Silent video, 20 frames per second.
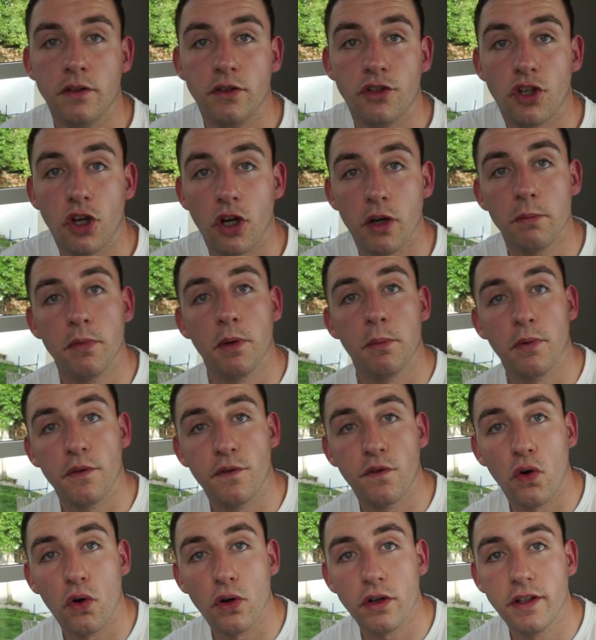Term number
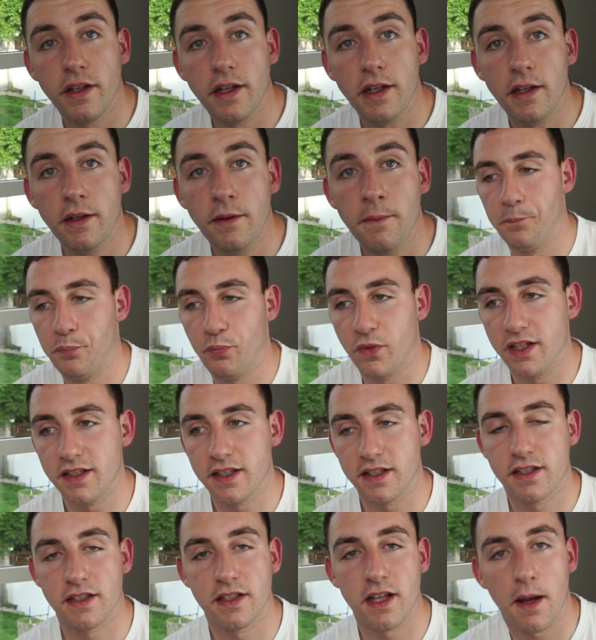14 is
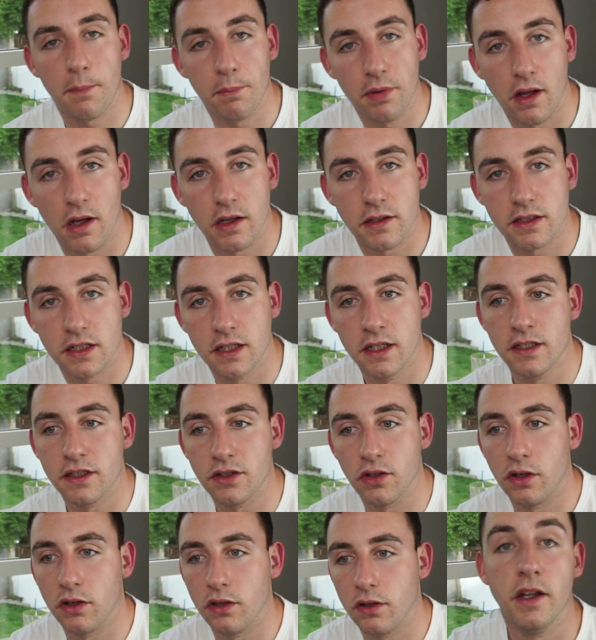a stop loss.
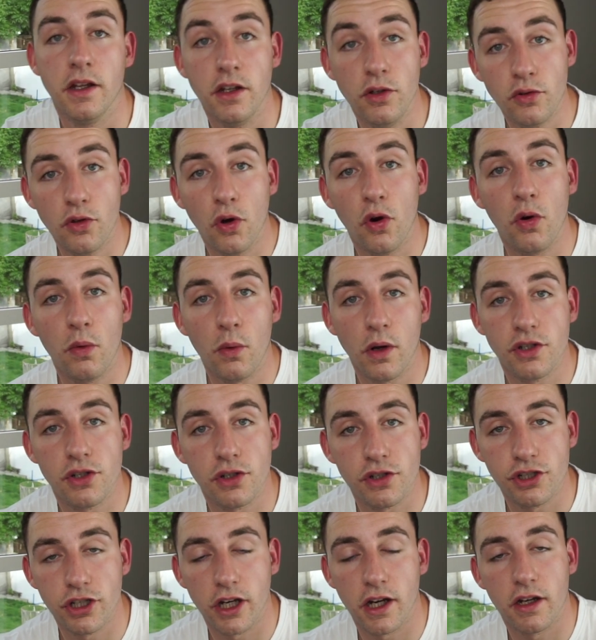So you don't want
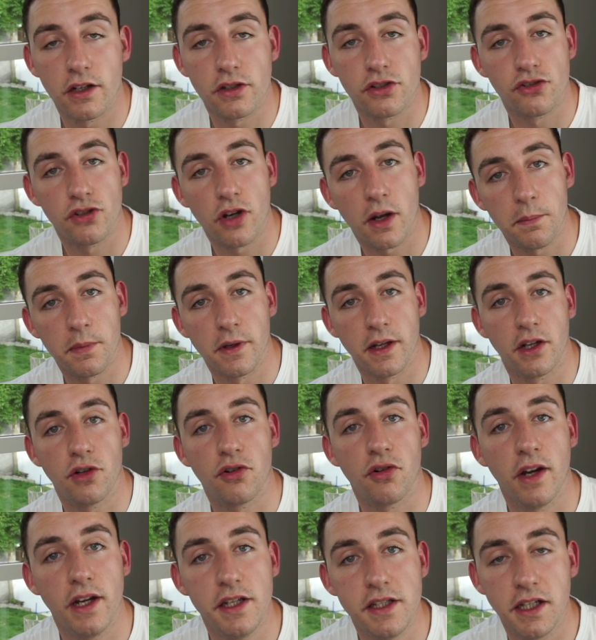your shares dropping a
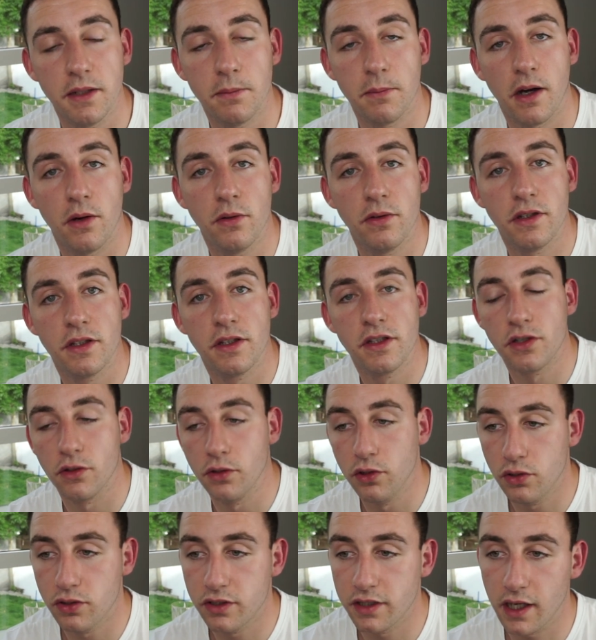crazy amount, so
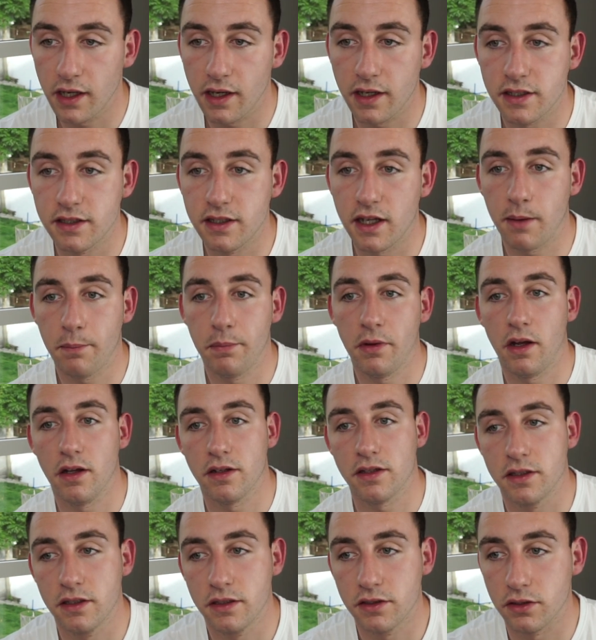you set a stop
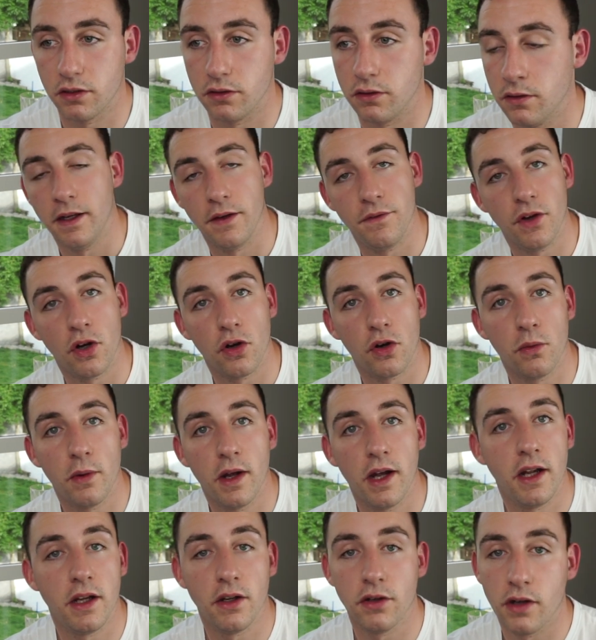loss. So if you're
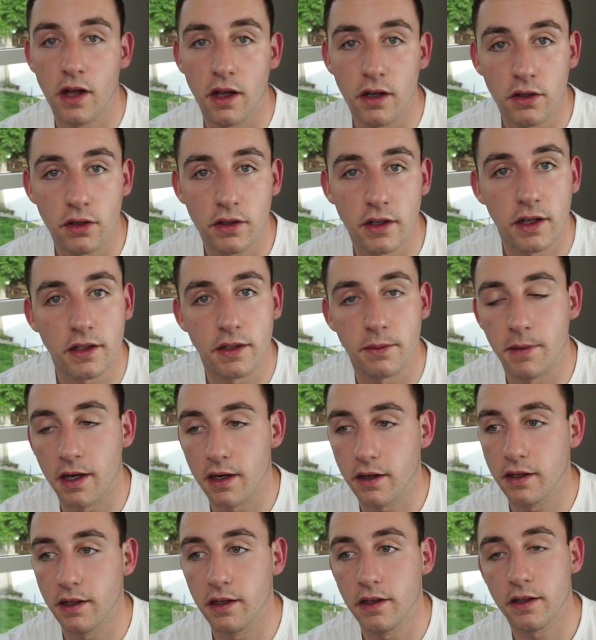away, you're not looking at the
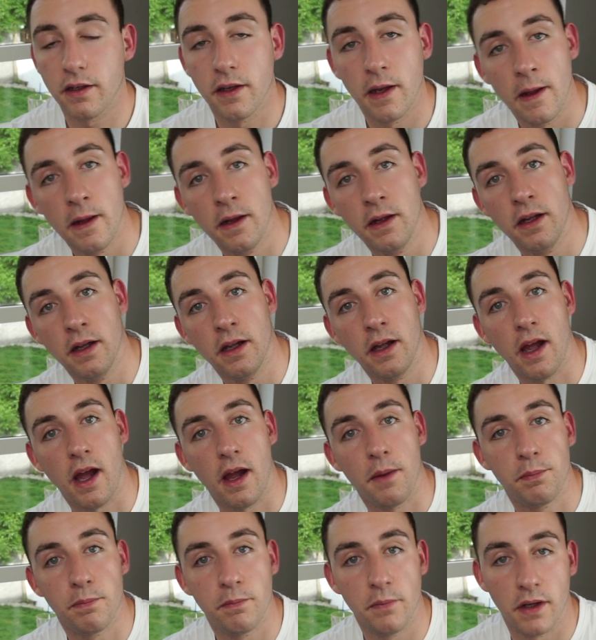market,
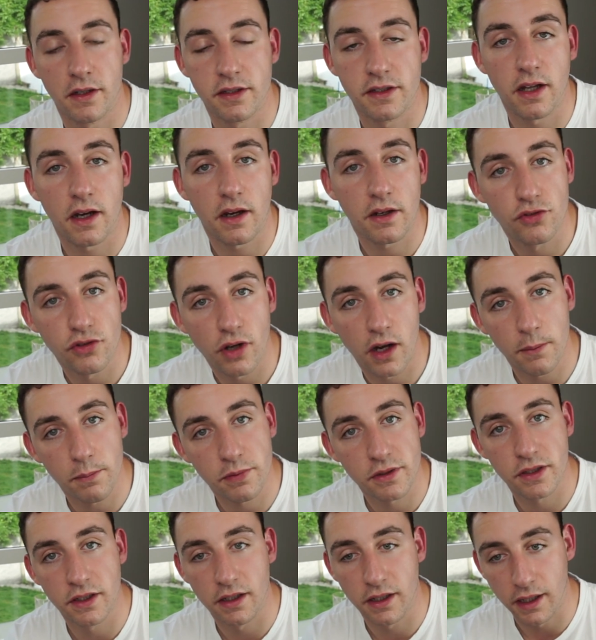a stock
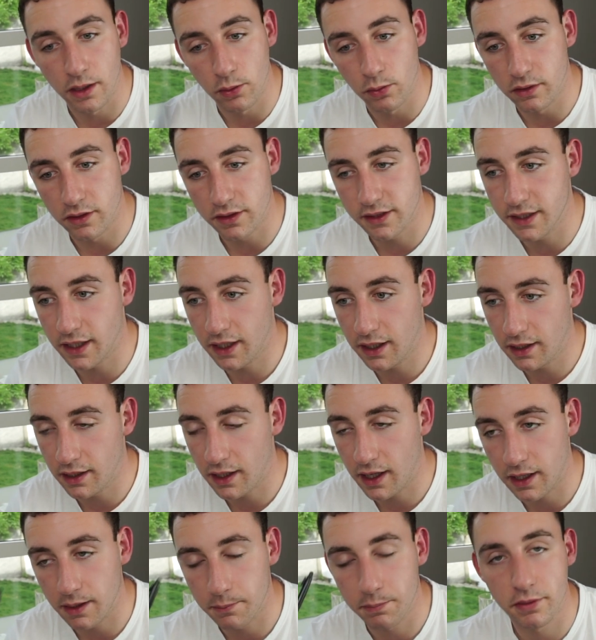drops, it will sell
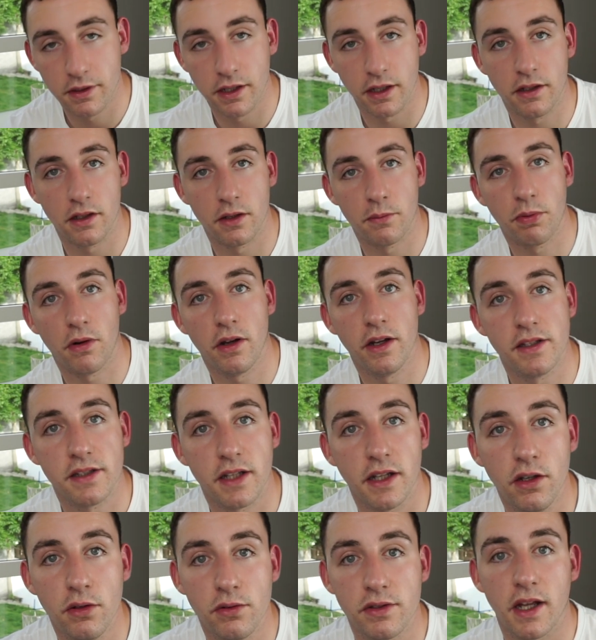at a particular price
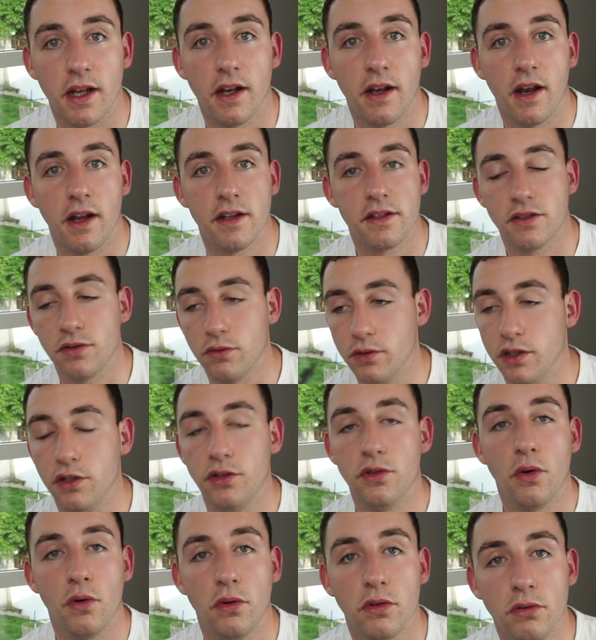that you set it as, so you
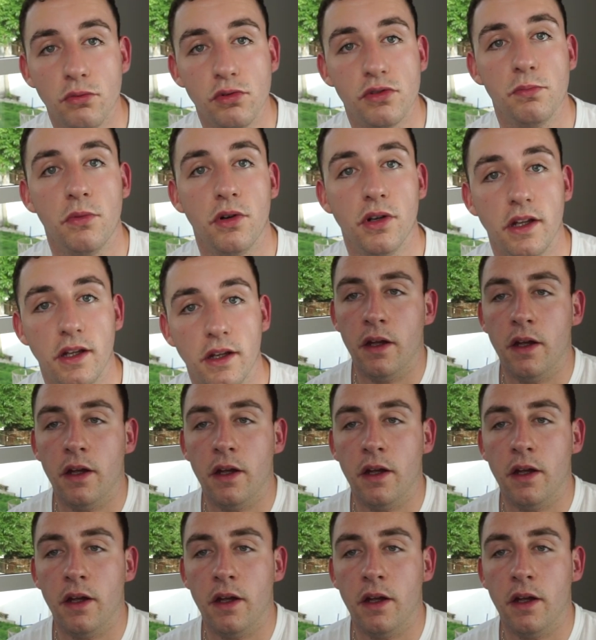don't lose money.